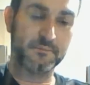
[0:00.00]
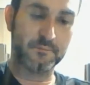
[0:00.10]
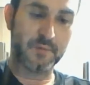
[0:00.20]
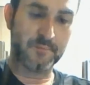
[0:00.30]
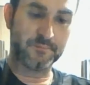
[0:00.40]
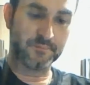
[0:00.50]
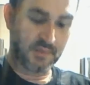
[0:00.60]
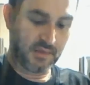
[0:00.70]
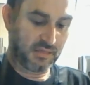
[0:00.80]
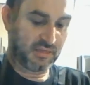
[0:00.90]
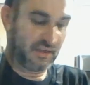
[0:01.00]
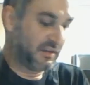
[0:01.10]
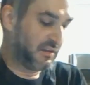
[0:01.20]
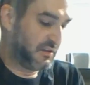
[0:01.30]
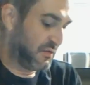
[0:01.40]
But
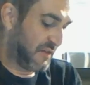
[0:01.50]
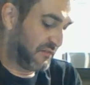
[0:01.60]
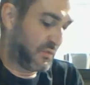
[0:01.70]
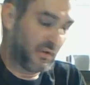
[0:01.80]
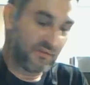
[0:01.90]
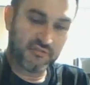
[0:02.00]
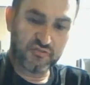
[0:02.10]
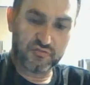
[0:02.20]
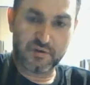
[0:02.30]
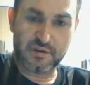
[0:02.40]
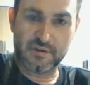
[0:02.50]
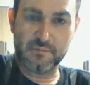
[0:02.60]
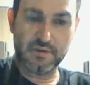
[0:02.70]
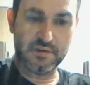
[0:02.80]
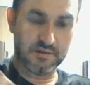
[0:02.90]
thank you everyone for joining
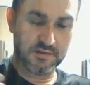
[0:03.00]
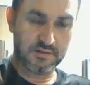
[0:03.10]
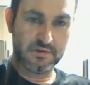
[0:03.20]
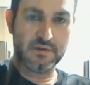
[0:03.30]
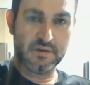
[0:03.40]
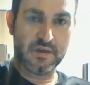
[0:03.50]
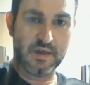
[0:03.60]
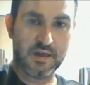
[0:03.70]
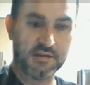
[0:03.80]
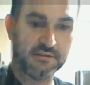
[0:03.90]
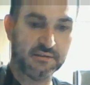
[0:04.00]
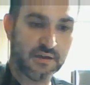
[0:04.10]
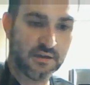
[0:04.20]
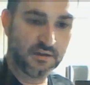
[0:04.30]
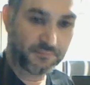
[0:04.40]
me, and
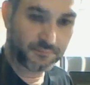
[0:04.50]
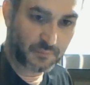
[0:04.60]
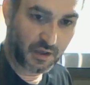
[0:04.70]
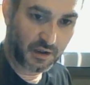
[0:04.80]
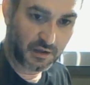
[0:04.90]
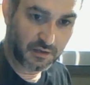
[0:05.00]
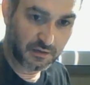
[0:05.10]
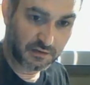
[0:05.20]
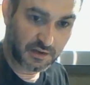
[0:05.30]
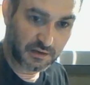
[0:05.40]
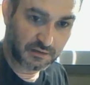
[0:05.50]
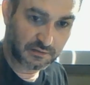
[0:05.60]
good night.